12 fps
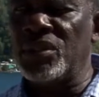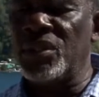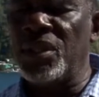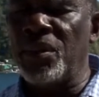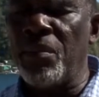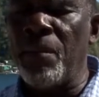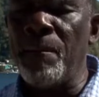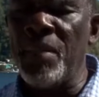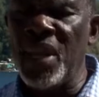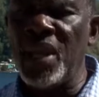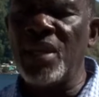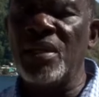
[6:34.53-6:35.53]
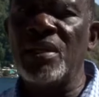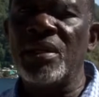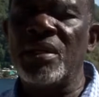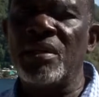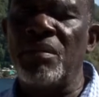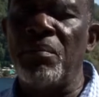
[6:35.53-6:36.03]
the main
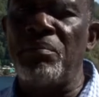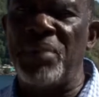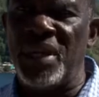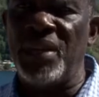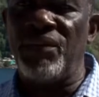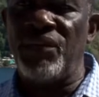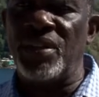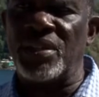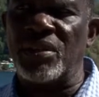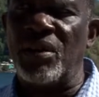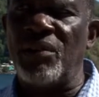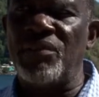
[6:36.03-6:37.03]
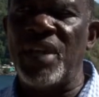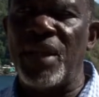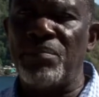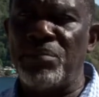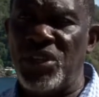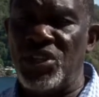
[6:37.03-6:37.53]
benefit of that
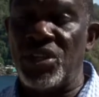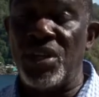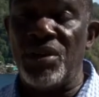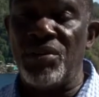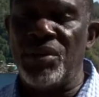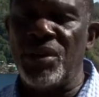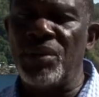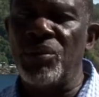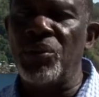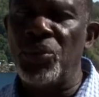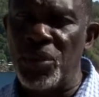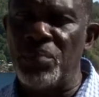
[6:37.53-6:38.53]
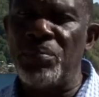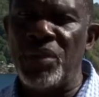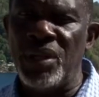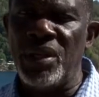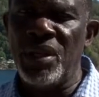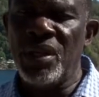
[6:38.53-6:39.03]
beach area would
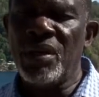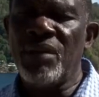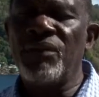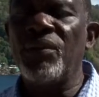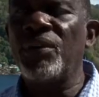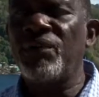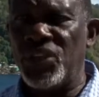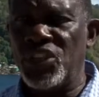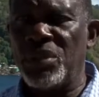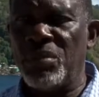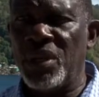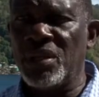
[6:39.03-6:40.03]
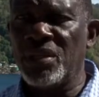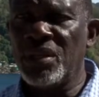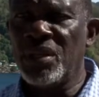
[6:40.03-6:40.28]
be for a fisherman.